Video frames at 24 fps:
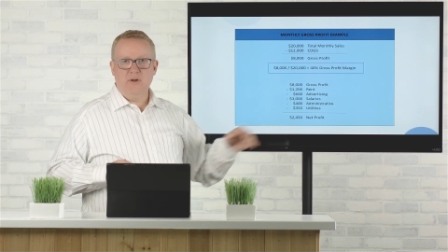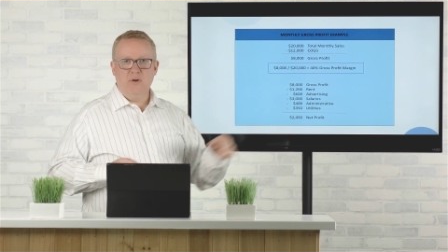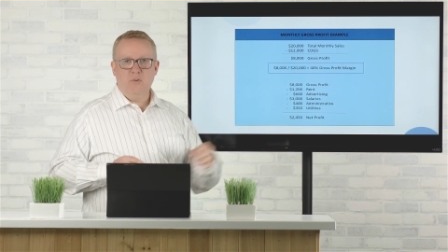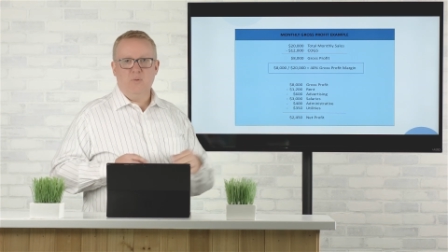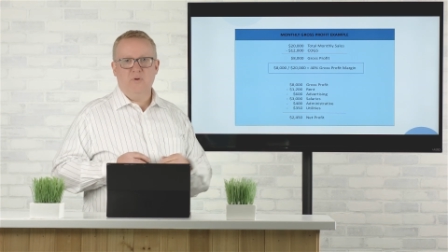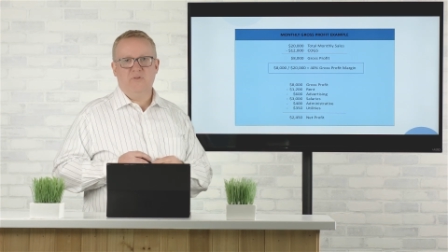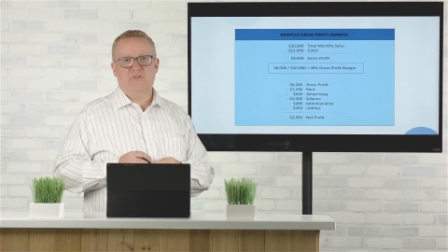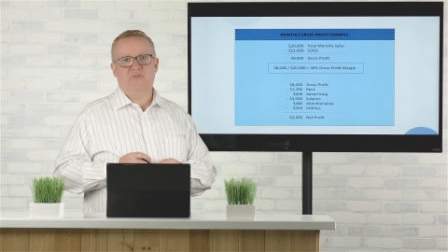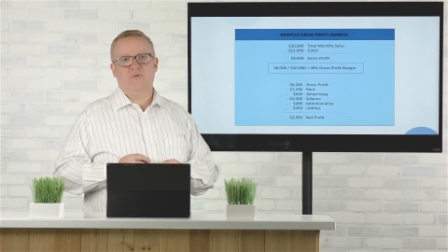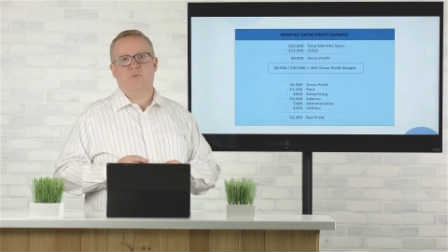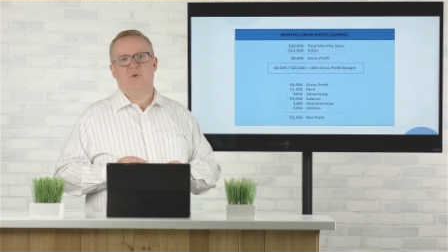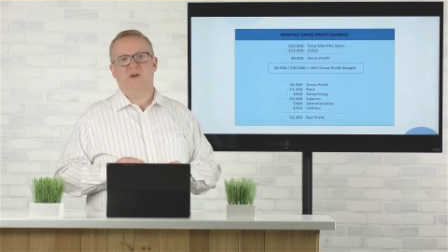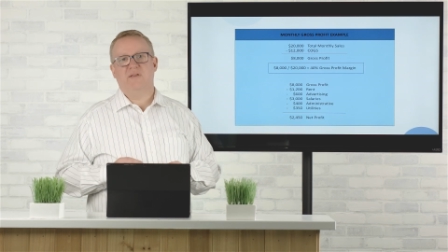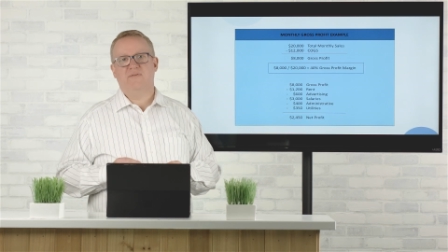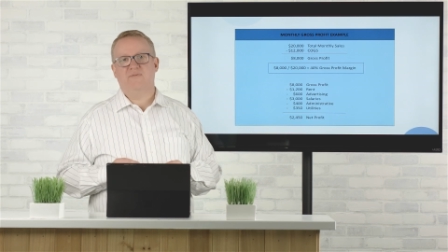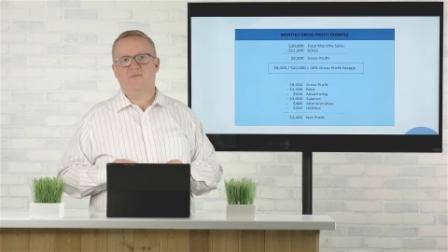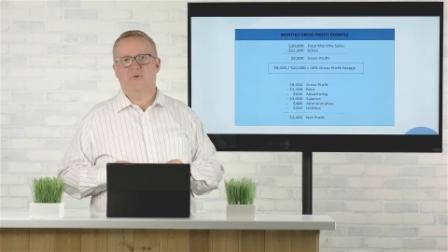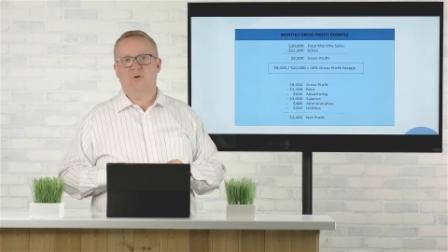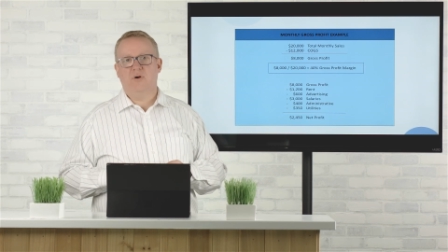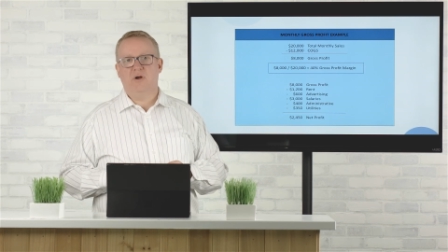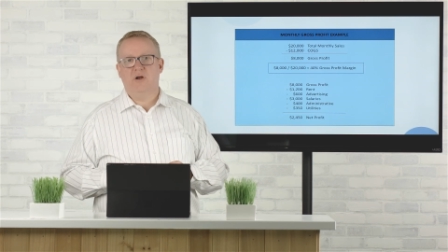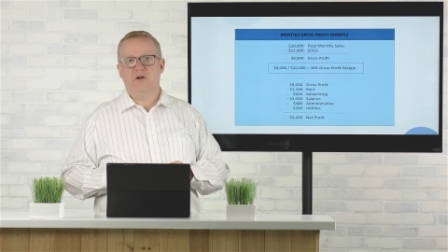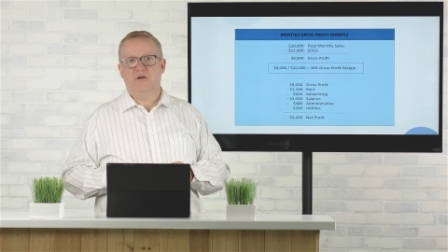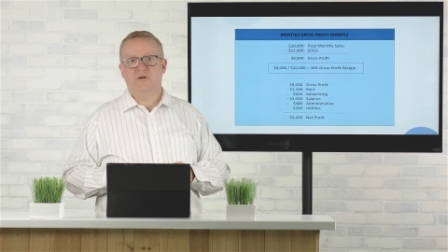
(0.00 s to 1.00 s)
with
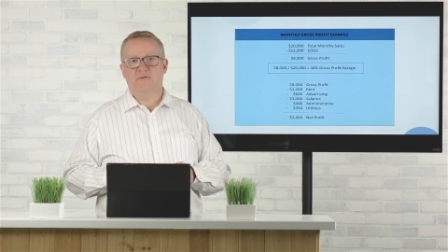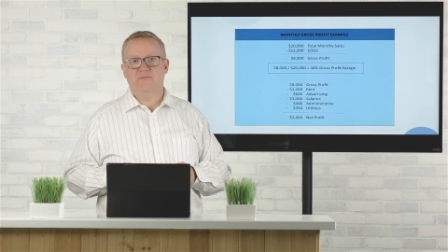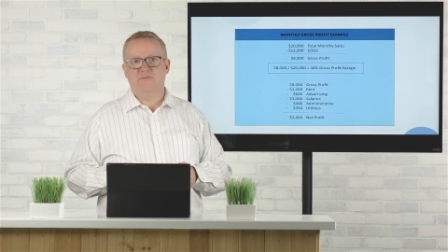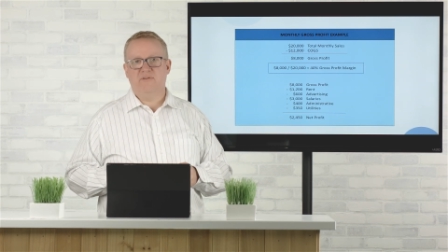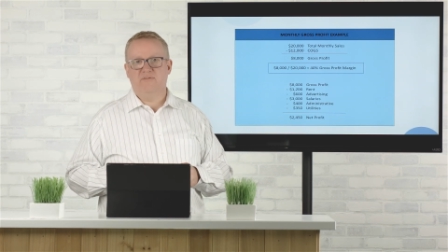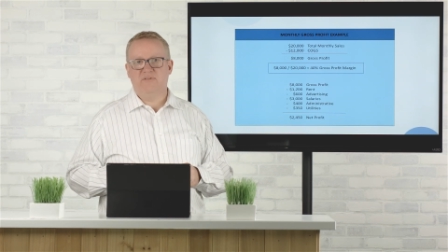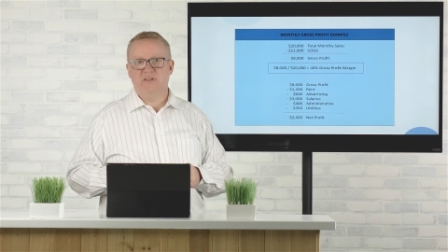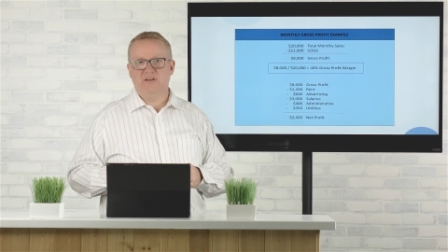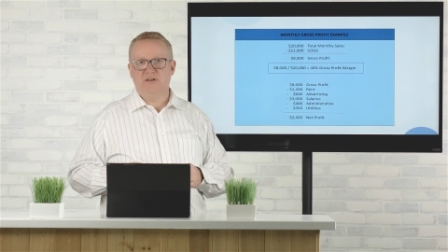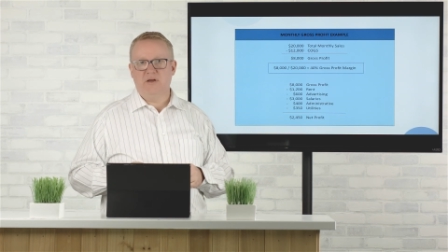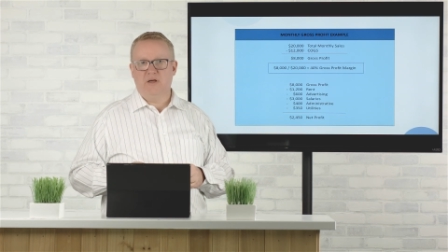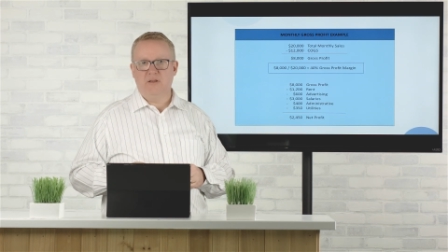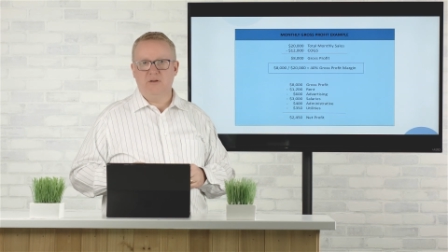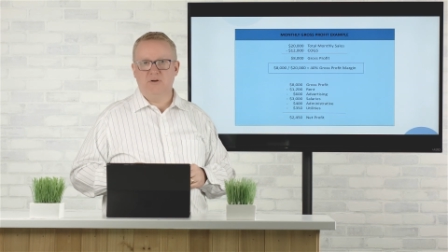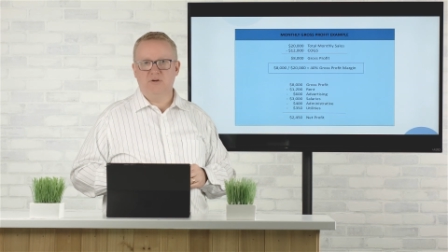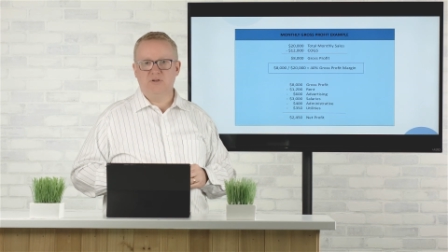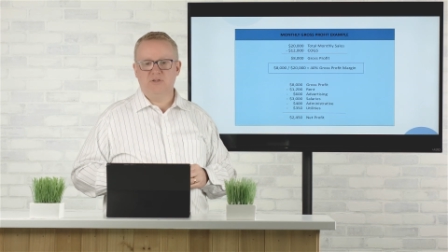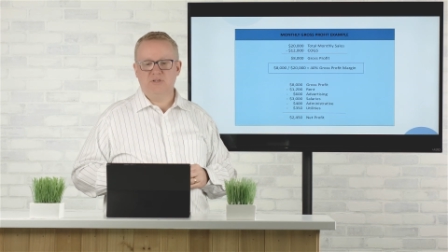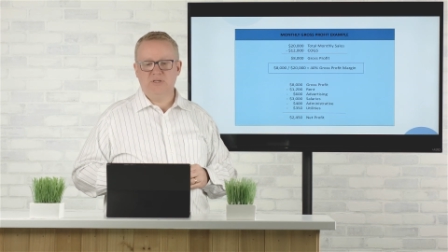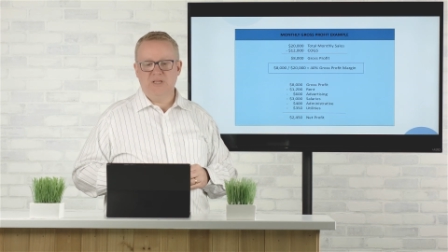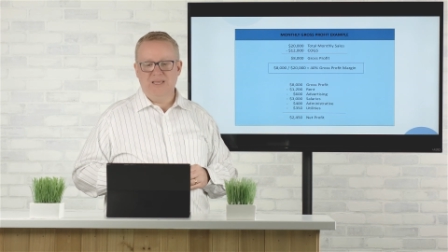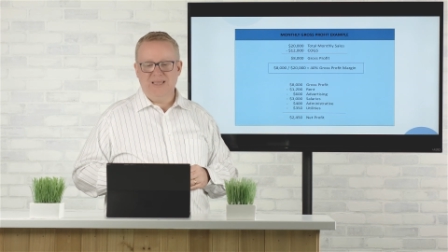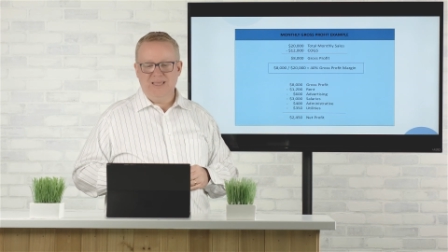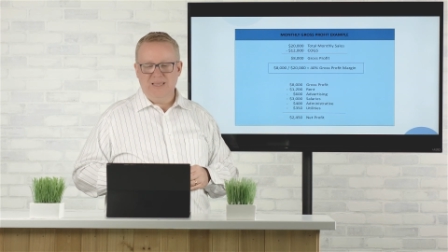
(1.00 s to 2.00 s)

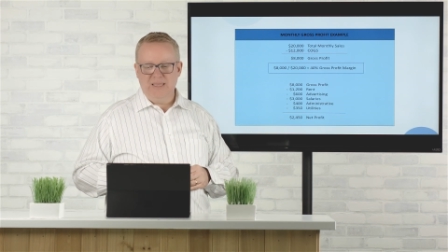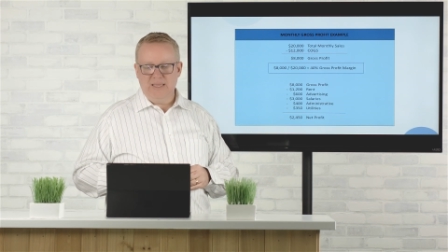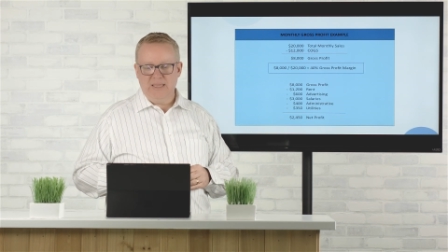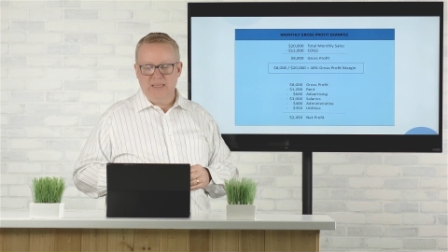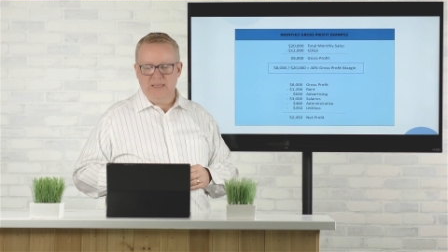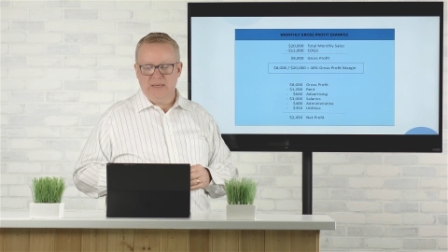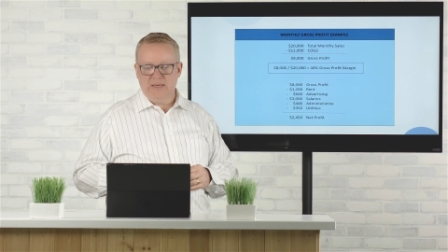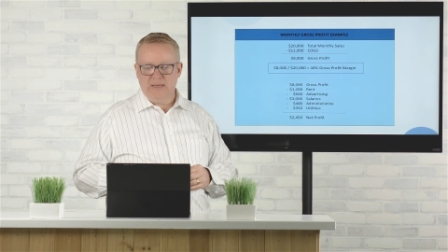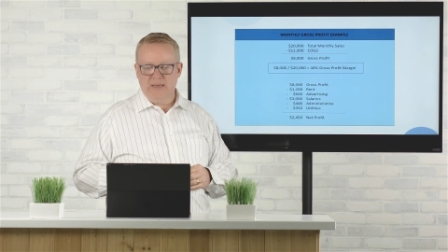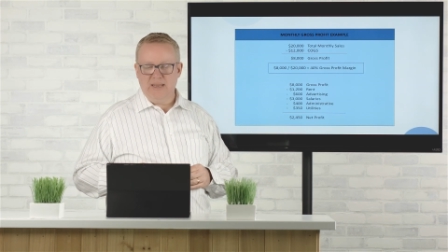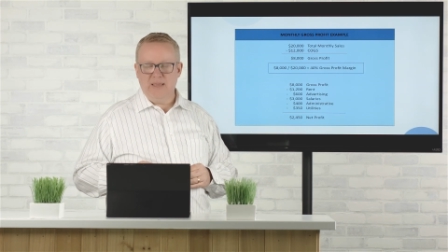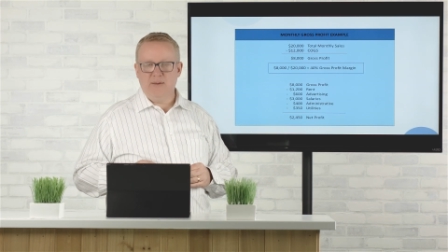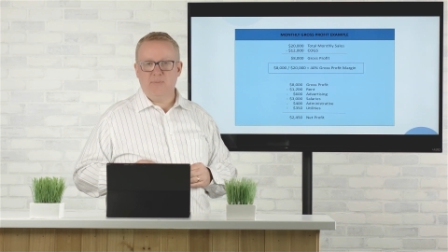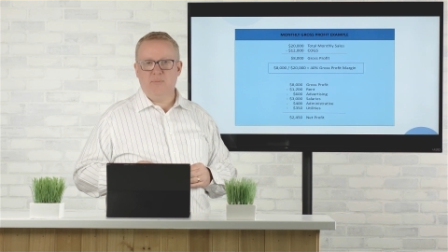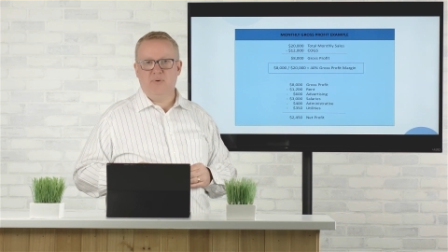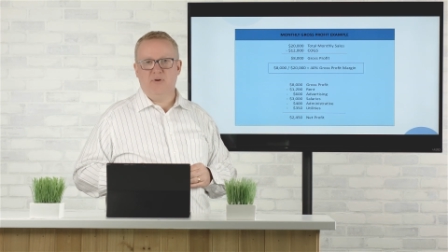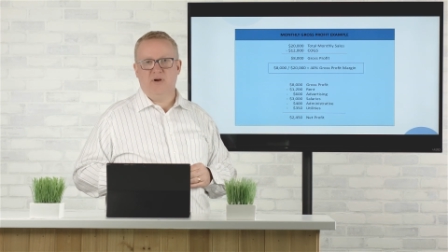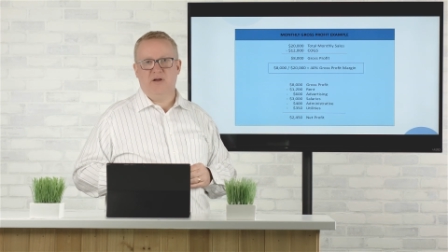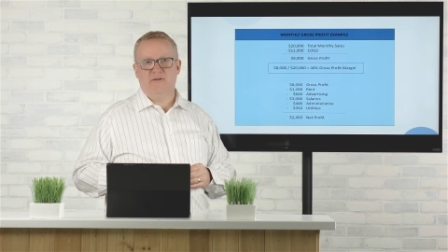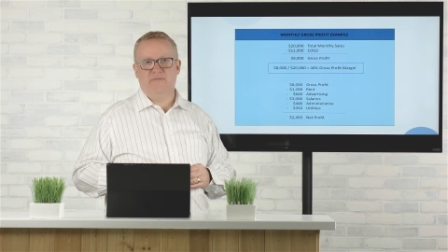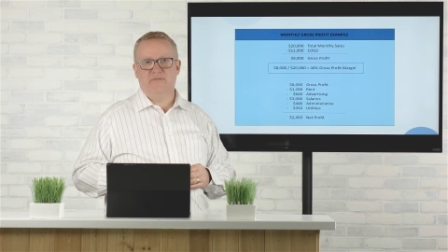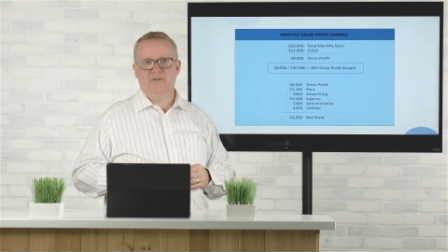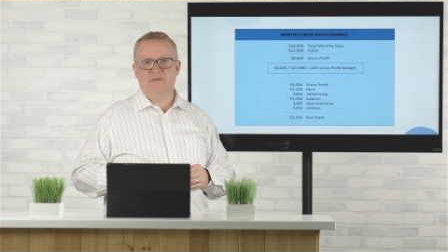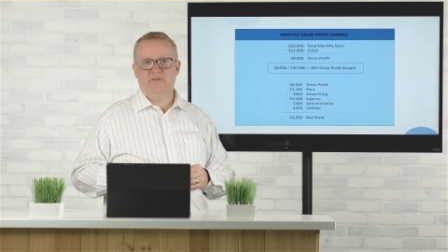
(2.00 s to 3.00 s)
$2,450 in net
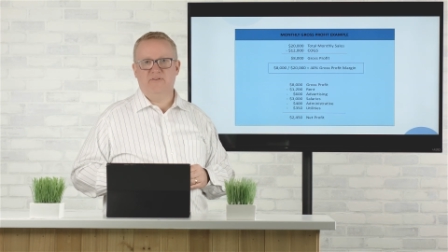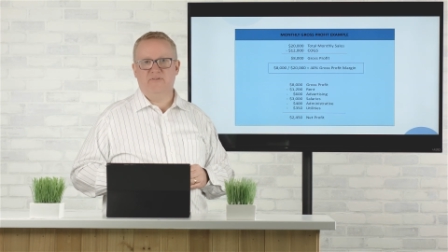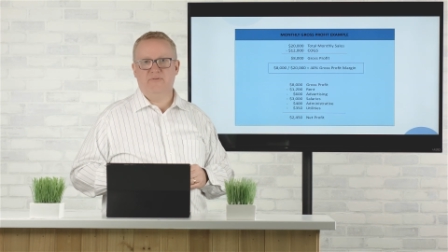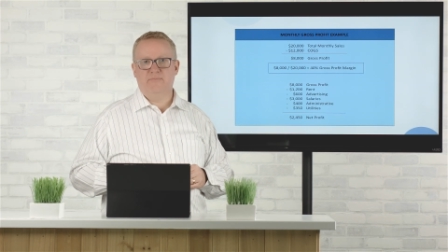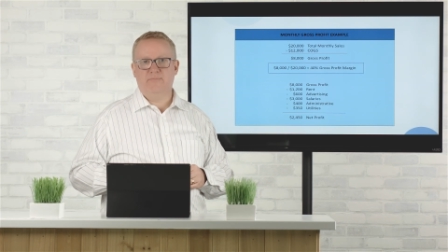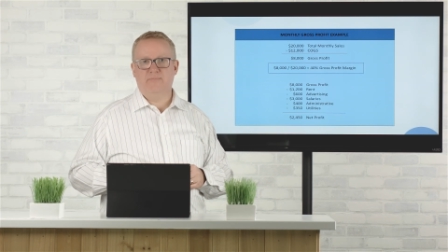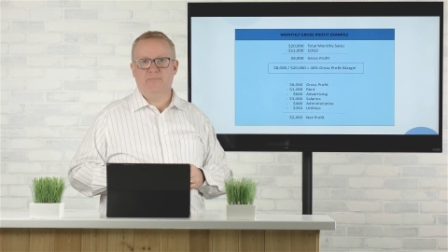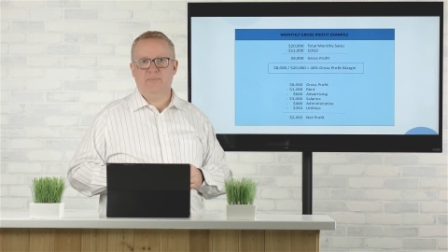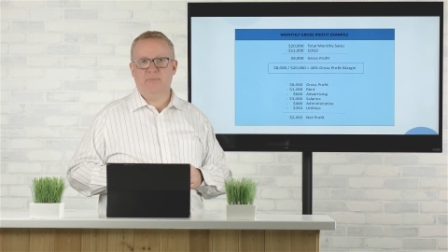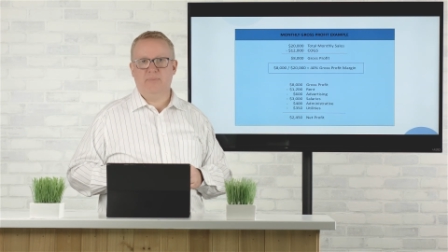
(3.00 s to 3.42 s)
profit.